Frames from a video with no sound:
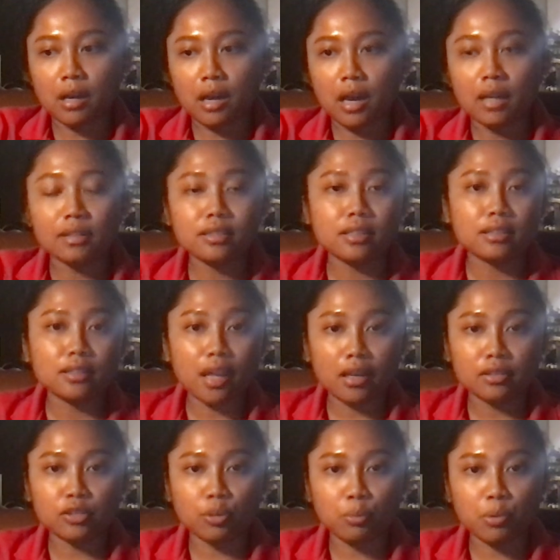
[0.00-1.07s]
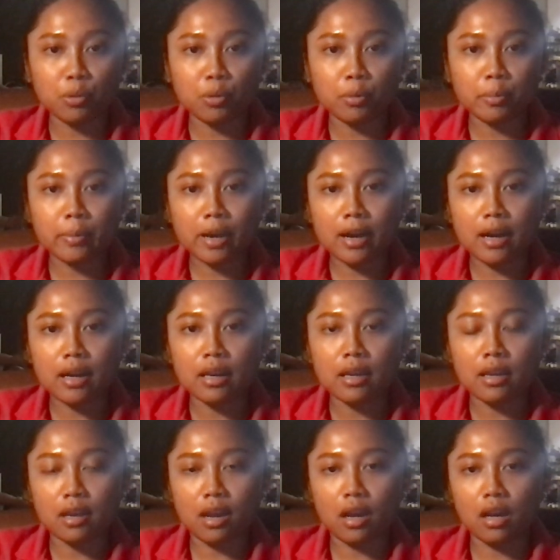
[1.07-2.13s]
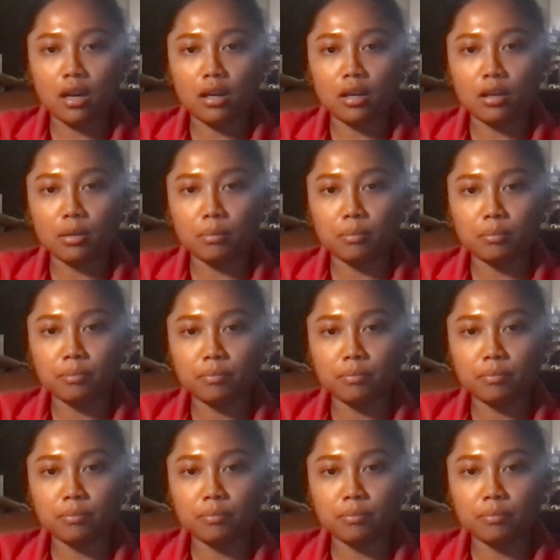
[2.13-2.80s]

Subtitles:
undetectable by um,